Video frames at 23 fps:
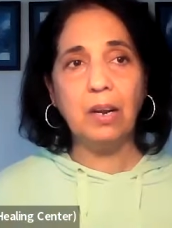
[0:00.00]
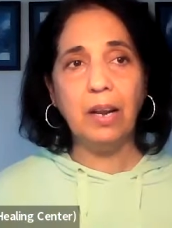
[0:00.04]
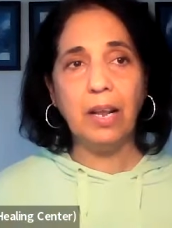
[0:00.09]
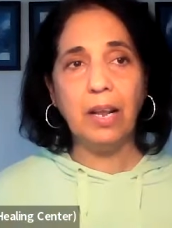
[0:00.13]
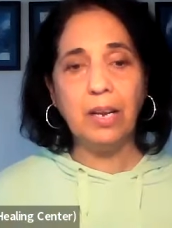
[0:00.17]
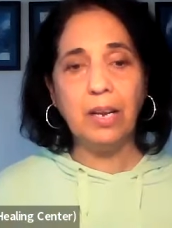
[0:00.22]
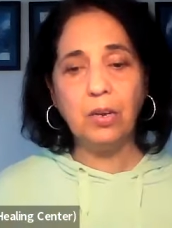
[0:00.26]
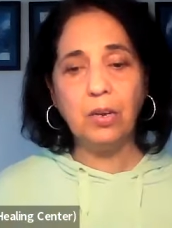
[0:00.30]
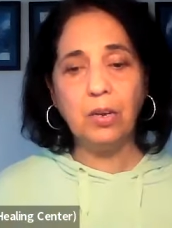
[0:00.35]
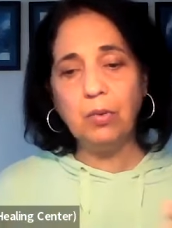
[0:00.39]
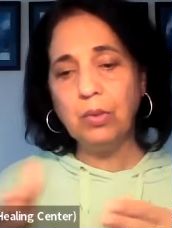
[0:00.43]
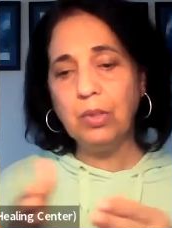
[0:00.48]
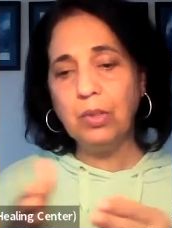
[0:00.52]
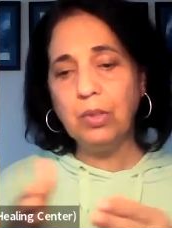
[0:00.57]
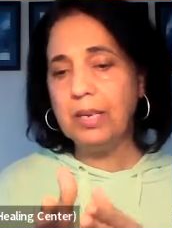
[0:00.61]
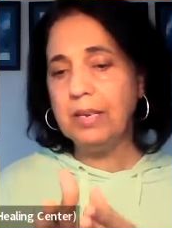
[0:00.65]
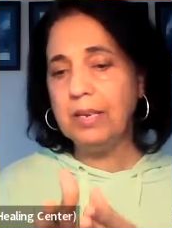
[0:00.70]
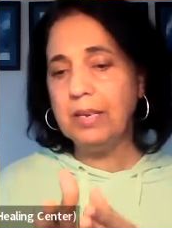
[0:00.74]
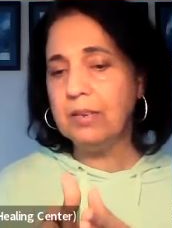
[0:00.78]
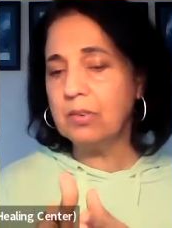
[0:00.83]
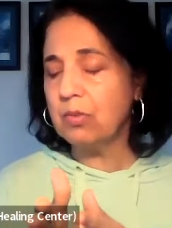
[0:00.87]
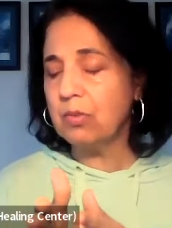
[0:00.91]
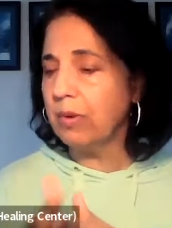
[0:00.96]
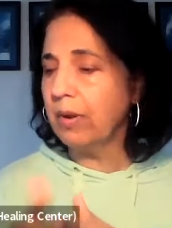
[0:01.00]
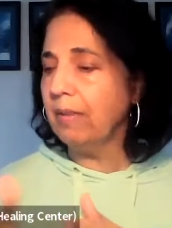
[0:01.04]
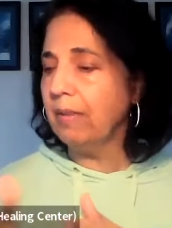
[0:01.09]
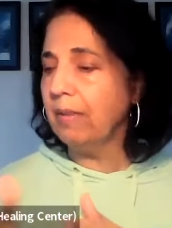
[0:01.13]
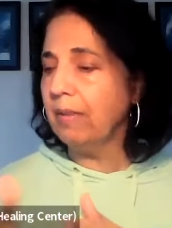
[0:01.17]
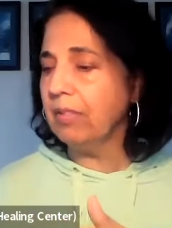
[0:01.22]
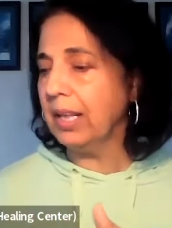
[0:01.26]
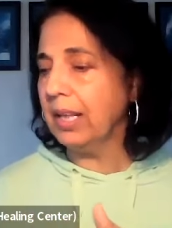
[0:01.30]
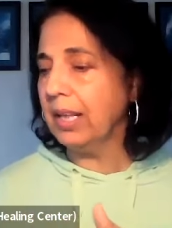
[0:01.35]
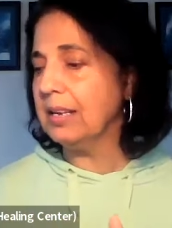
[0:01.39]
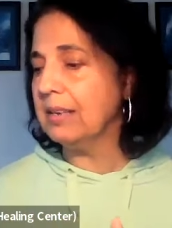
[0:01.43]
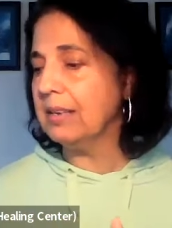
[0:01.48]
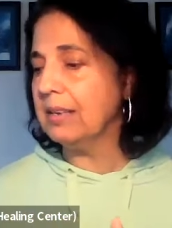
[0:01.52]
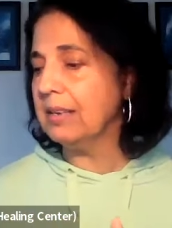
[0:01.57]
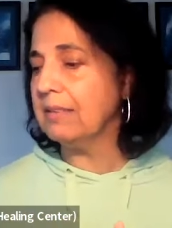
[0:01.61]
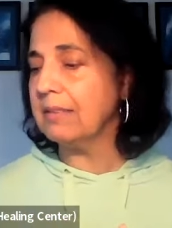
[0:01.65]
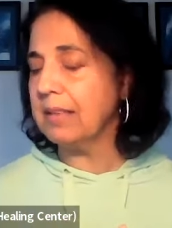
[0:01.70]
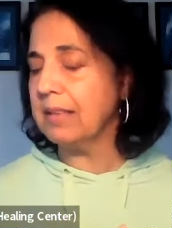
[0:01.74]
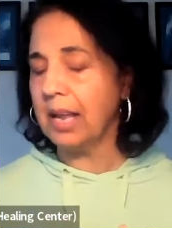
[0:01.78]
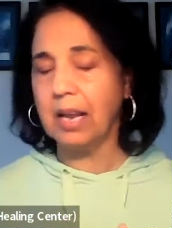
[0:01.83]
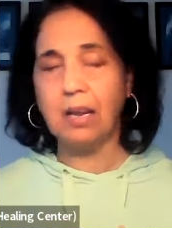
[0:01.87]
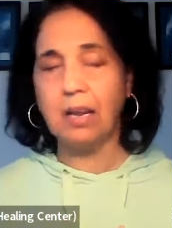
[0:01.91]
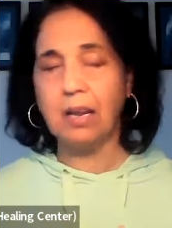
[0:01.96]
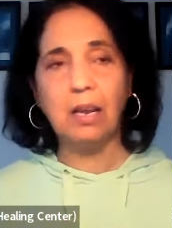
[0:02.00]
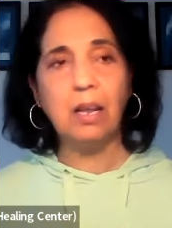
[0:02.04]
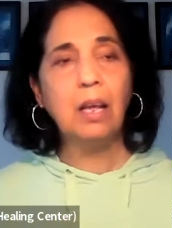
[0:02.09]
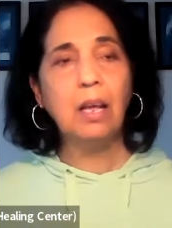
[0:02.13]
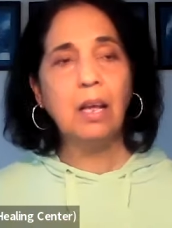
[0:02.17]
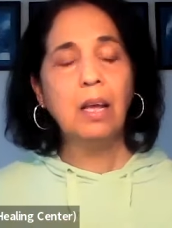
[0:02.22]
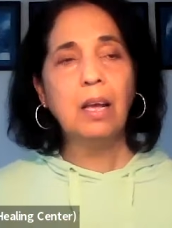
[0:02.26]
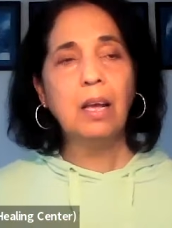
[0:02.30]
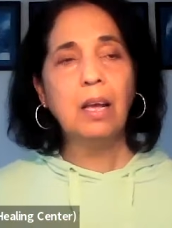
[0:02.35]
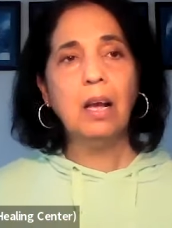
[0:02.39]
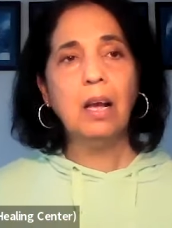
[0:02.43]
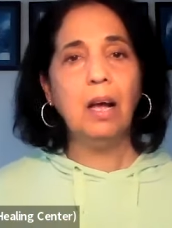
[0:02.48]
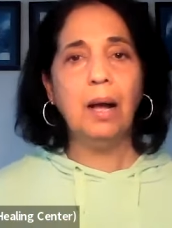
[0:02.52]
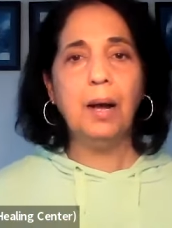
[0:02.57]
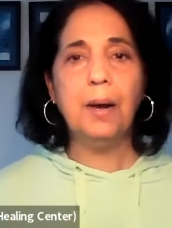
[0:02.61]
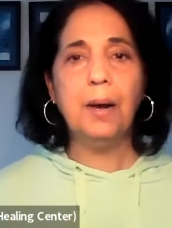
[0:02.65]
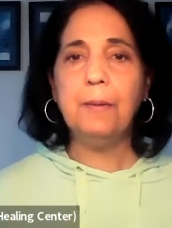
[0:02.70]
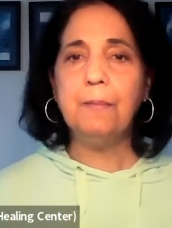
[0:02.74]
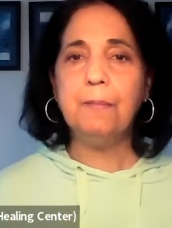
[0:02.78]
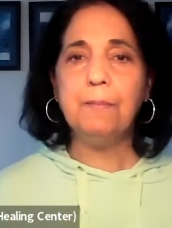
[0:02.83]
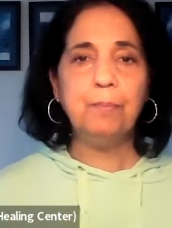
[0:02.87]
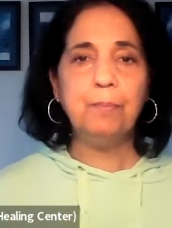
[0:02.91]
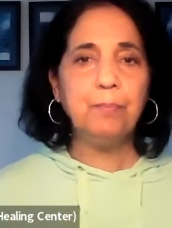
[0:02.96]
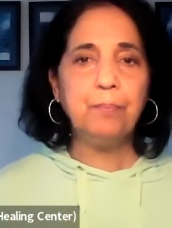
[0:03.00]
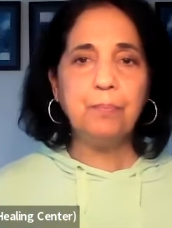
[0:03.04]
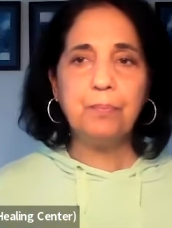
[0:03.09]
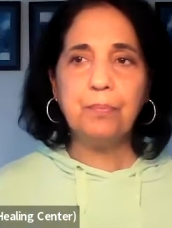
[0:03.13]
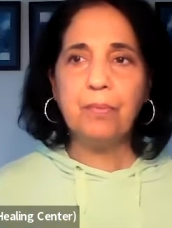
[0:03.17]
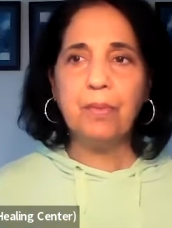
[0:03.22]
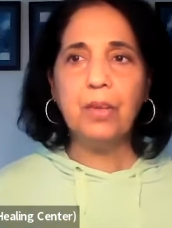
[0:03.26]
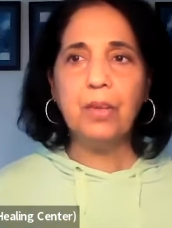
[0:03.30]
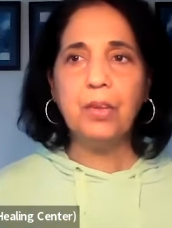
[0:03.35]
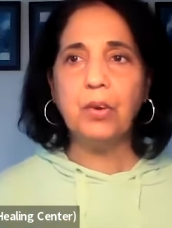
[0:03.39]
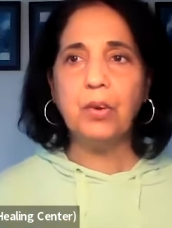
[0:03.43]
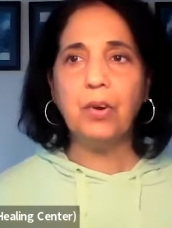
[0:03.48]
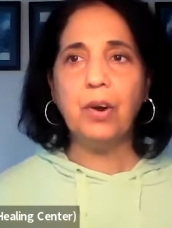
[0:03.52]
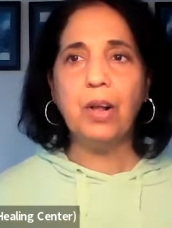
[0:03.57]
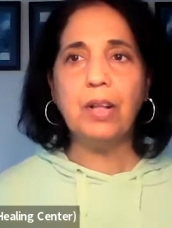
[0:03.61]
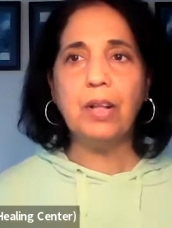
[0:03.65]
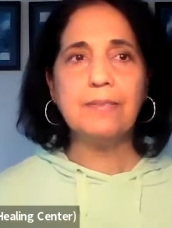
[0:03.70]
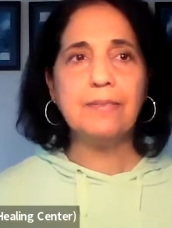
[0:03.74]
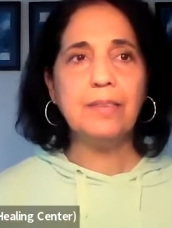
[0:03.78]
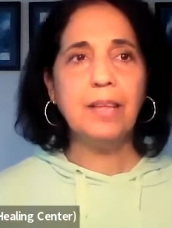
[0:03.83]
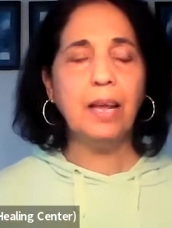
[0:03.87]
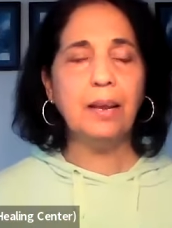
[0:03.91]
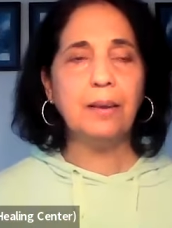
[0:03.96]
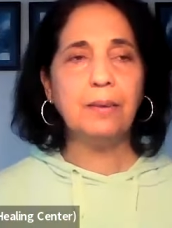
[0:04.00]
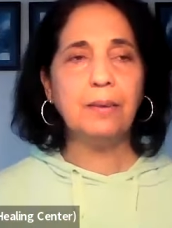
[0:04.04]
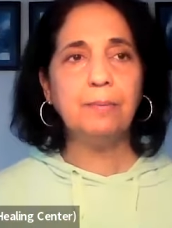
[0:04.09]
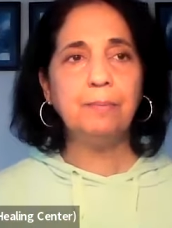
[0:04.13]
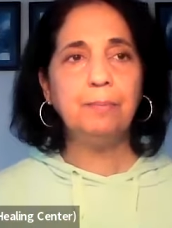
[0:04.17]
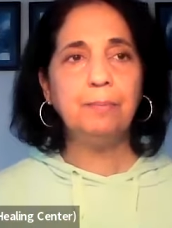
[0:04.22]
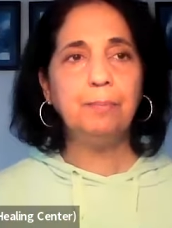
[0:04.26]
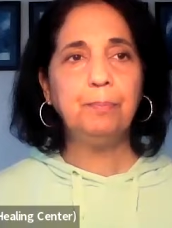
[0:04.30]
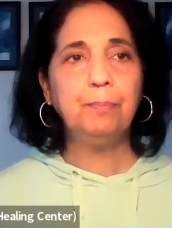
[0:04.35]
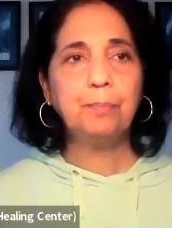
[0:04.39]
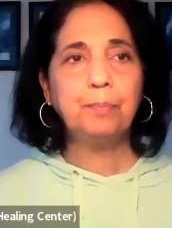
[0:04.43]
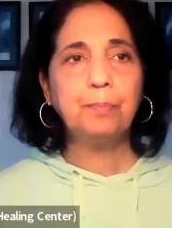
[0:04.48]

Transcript: Like do these 12 things and um, you're all set,